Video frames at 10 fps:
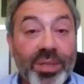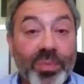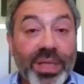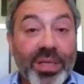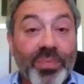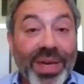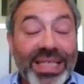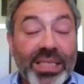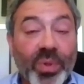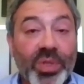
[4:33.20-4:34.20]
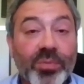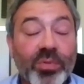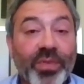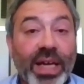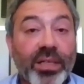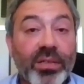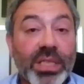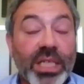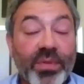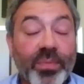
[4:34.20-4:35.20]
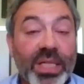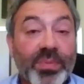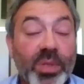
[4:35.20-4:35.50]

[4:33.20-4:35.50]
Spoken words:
to be the best possible value, to give the best